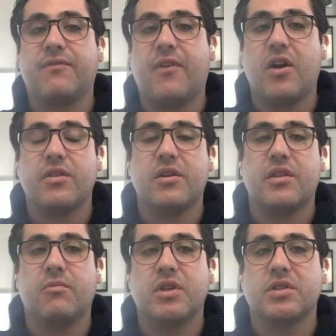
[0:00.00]
farther
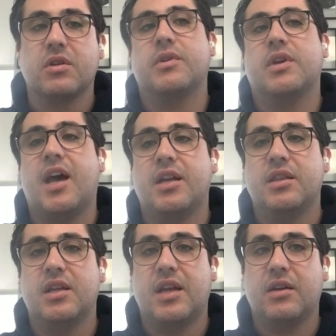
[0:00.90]
than what's going on in
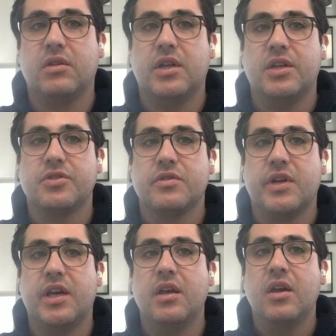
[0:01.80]
the dental industry.